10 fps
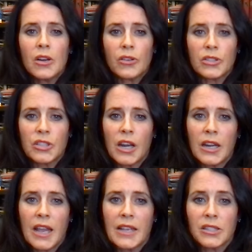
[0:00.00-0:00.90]

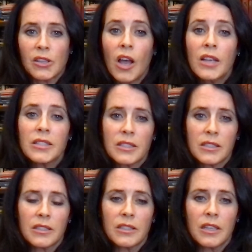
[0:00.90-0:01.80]
christianity has
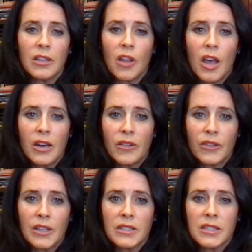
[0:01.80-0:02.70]
lost a lot of
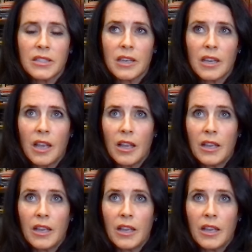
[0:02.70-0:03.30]
its uh,